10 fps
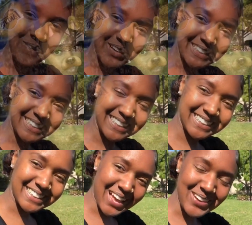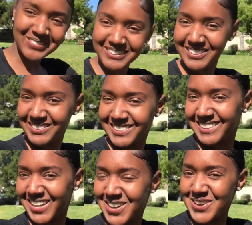What's up,
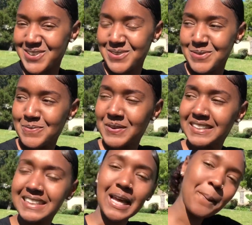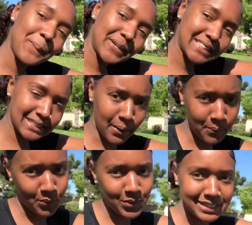YouTube? What's up, what's up,
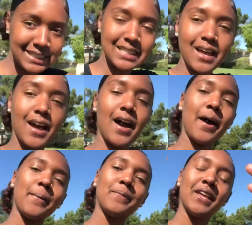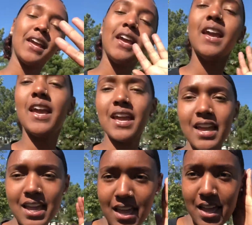what's up?
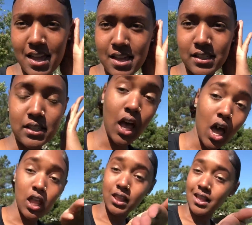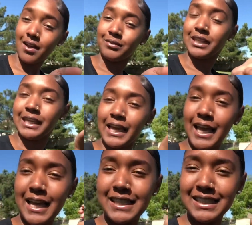It is Lovely
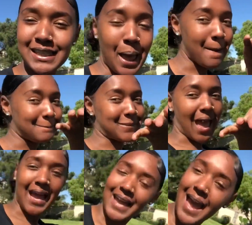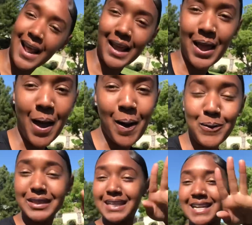Kens back at it
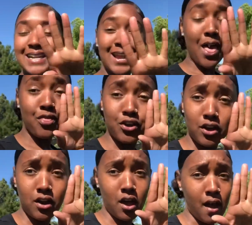with another,